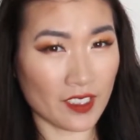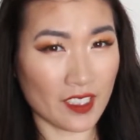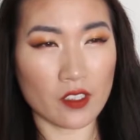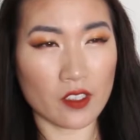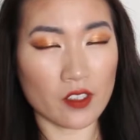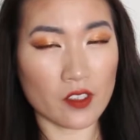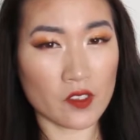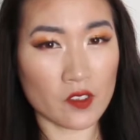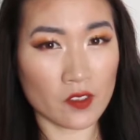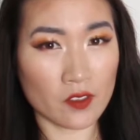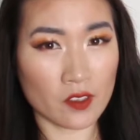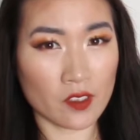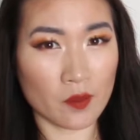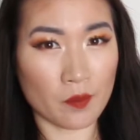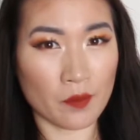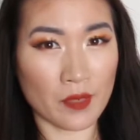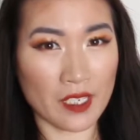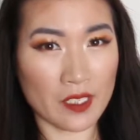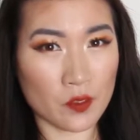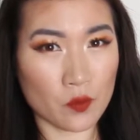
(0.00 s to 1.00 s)
Also the
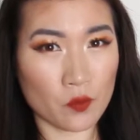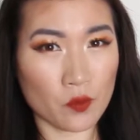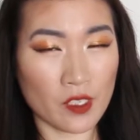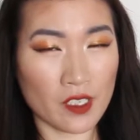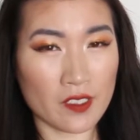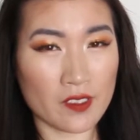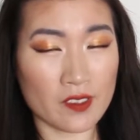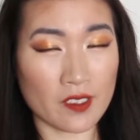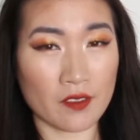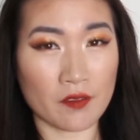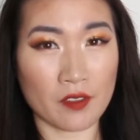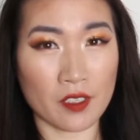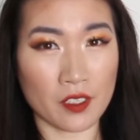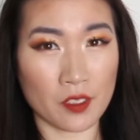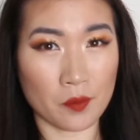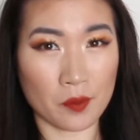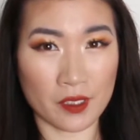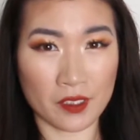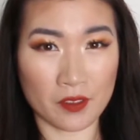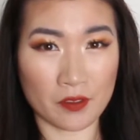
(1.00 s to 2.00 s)
matte ones are very
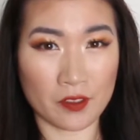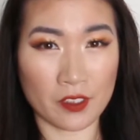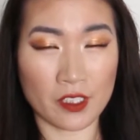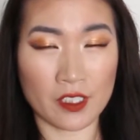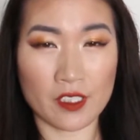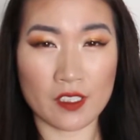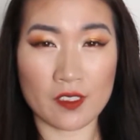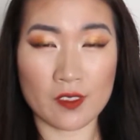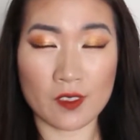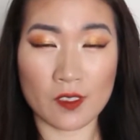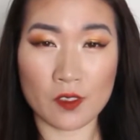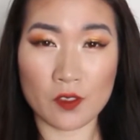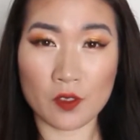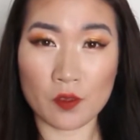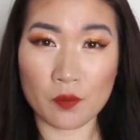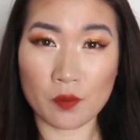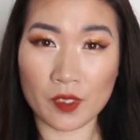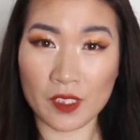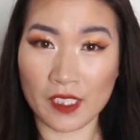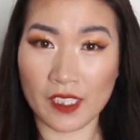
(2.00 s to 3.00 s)
buttery, easy to
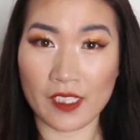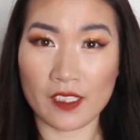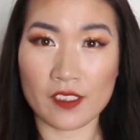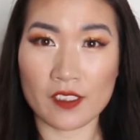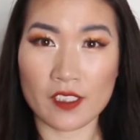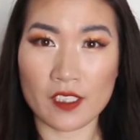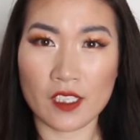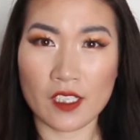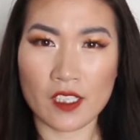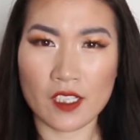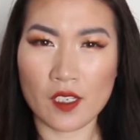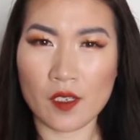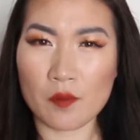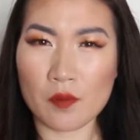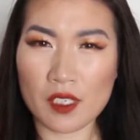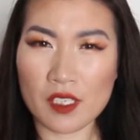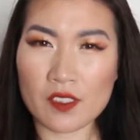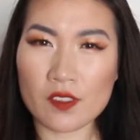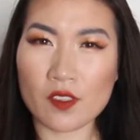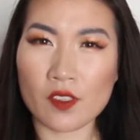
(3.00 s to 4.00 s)
blend. It
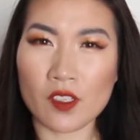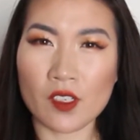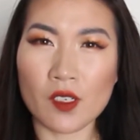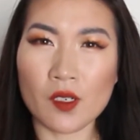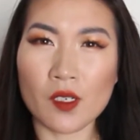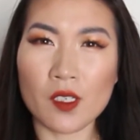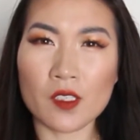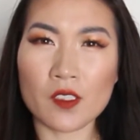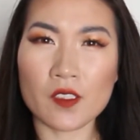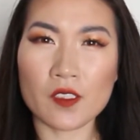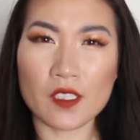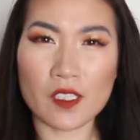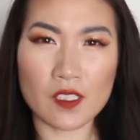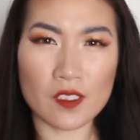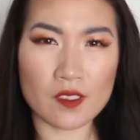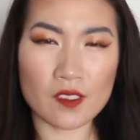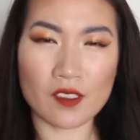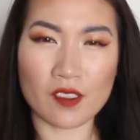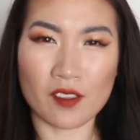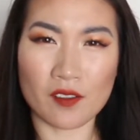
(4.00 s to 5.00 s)
meets all the
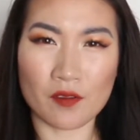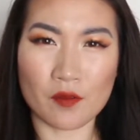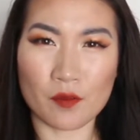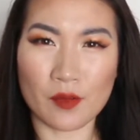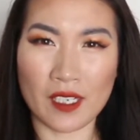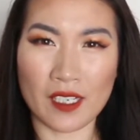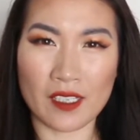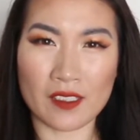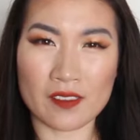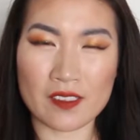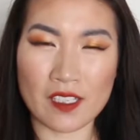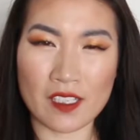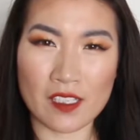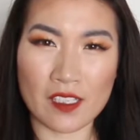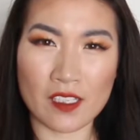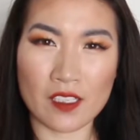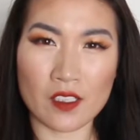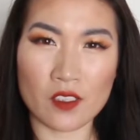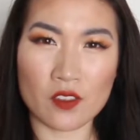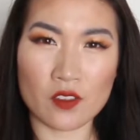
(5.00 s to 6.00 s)
needs of my
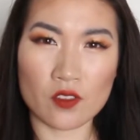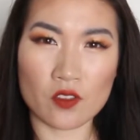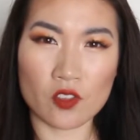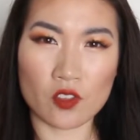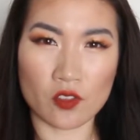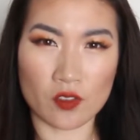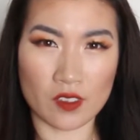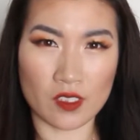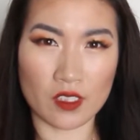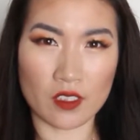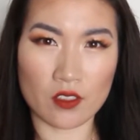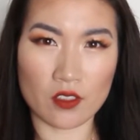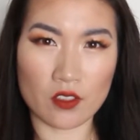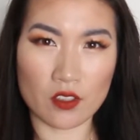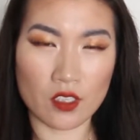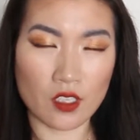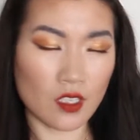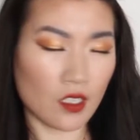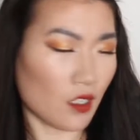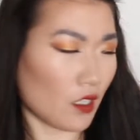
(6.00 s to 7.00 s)
daily usage.
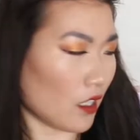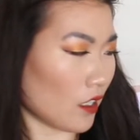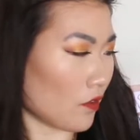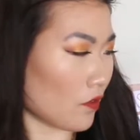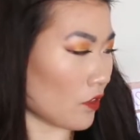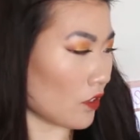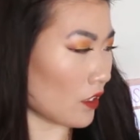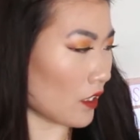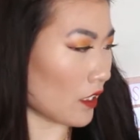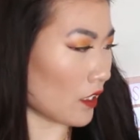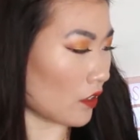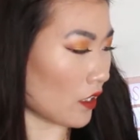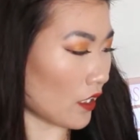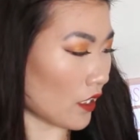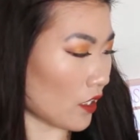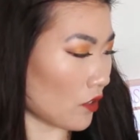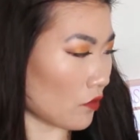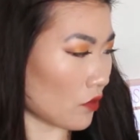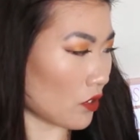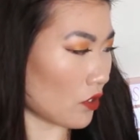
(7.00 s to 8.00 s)
I feel like I
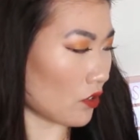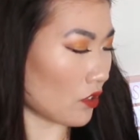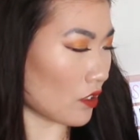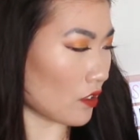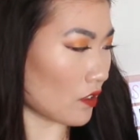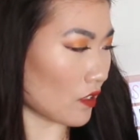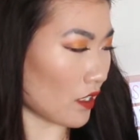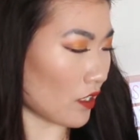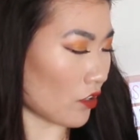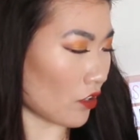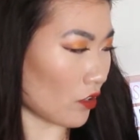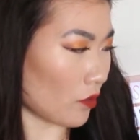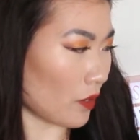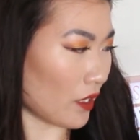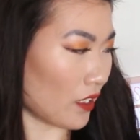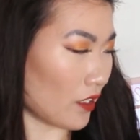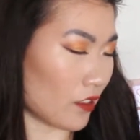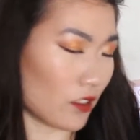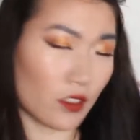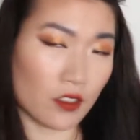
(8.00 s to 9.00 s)
can reach this eyeshadow
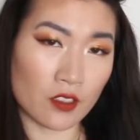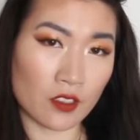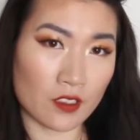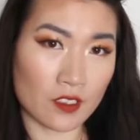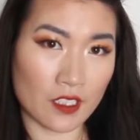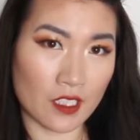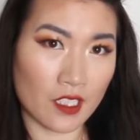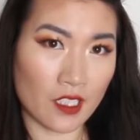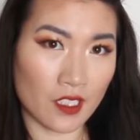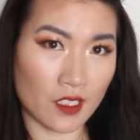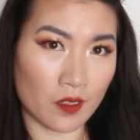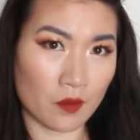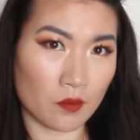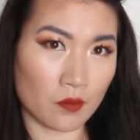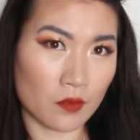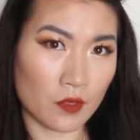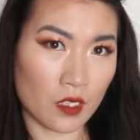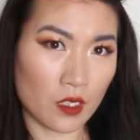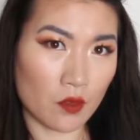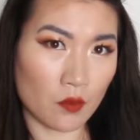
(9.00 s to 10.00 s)
palette all the time
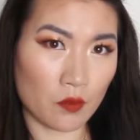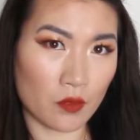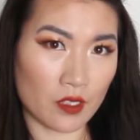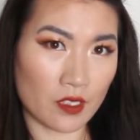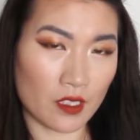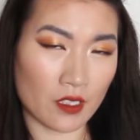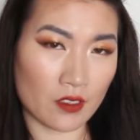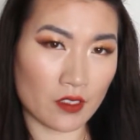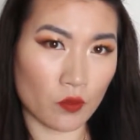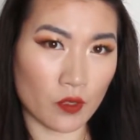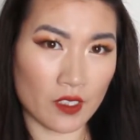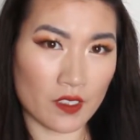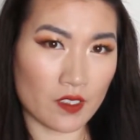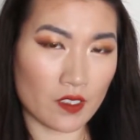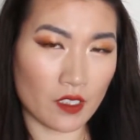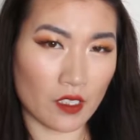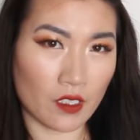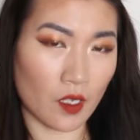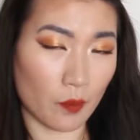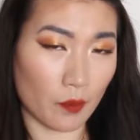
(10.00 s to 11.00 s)
without
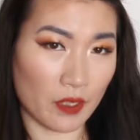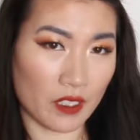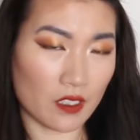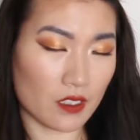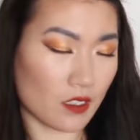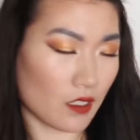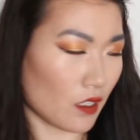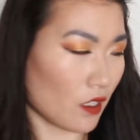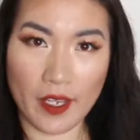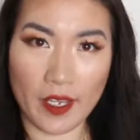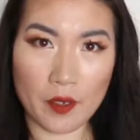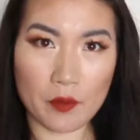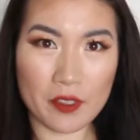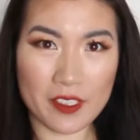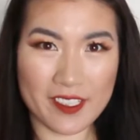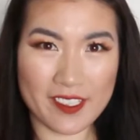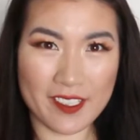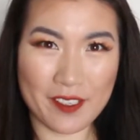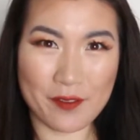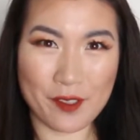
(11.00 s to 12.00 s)
wasting a bit. I
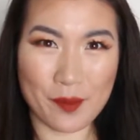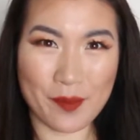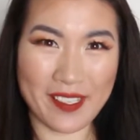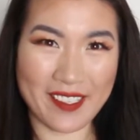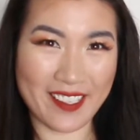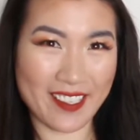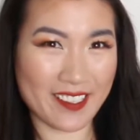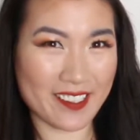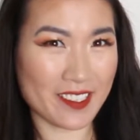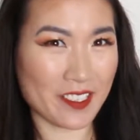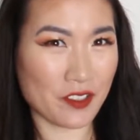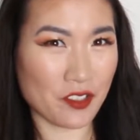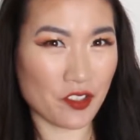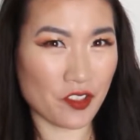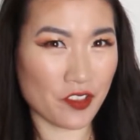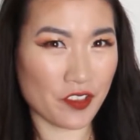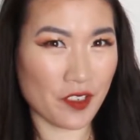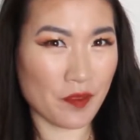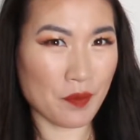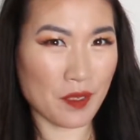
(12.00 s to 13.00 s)
would say for my next
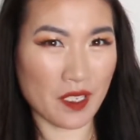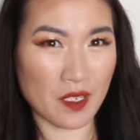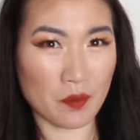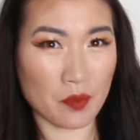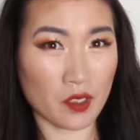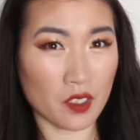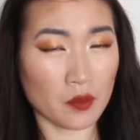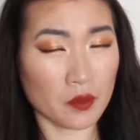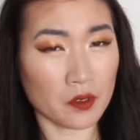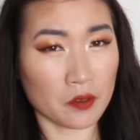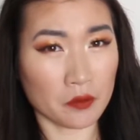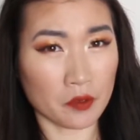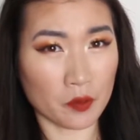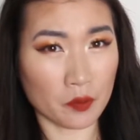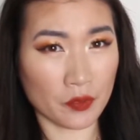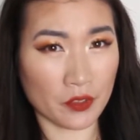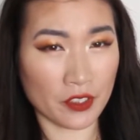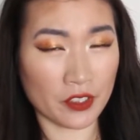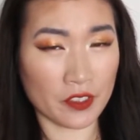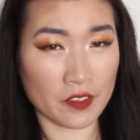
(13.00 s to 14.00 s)
trip, I probably will
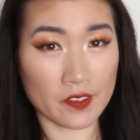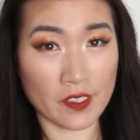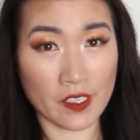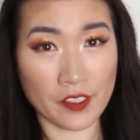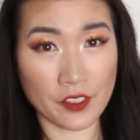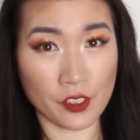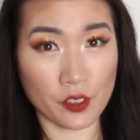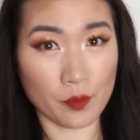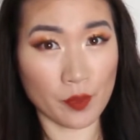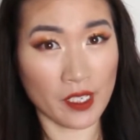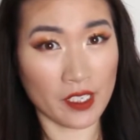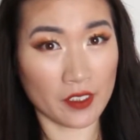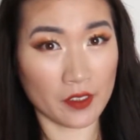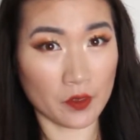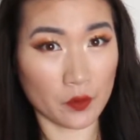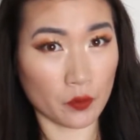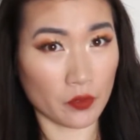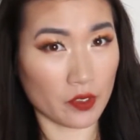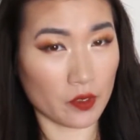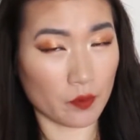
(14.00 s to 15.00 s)
bring this eyeshadow palette
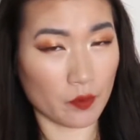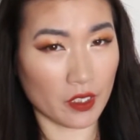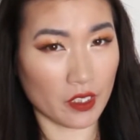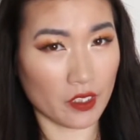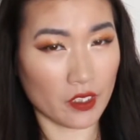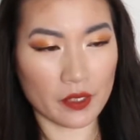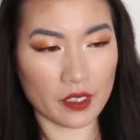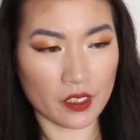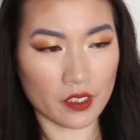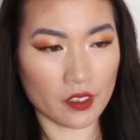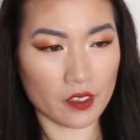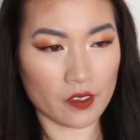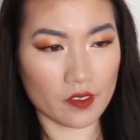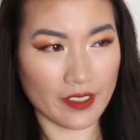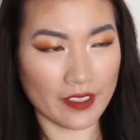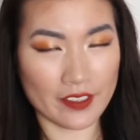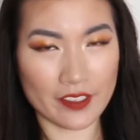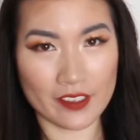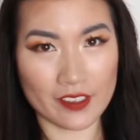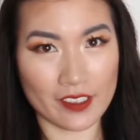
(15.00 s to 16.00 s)
with me because
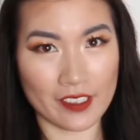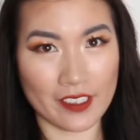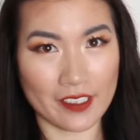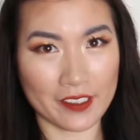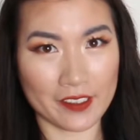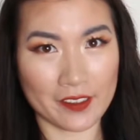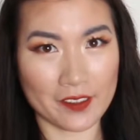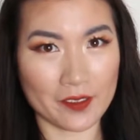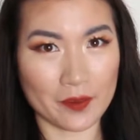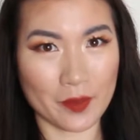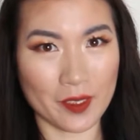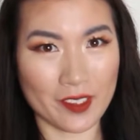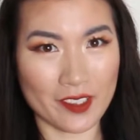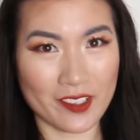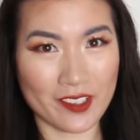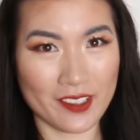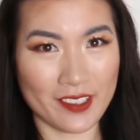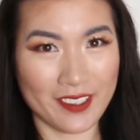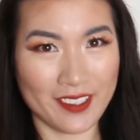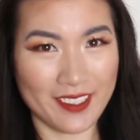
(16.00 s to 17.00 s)
I just like it so
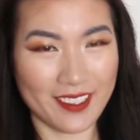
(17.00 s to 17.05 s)
much.